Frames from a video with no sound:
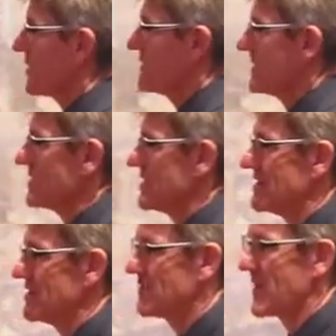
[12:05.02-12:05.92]
process
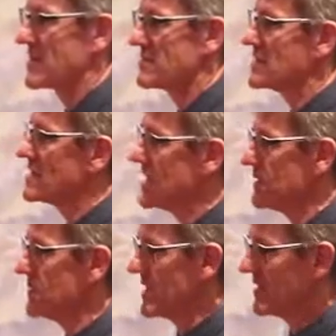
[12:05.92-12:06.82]
is in fact the
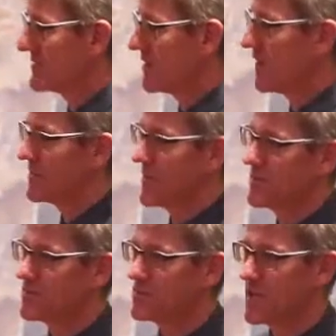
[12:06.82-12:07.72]
telomeres on the
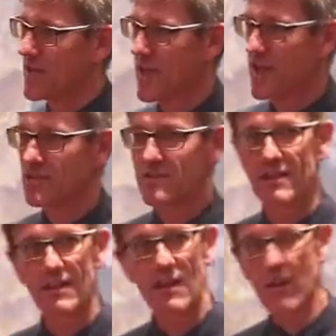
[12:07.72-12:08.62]
ends of DNA,
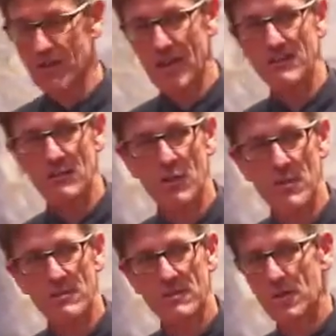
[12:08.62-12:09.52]
on the ends of
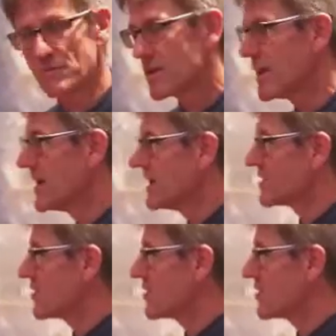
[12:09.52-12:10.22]
chromosomes. The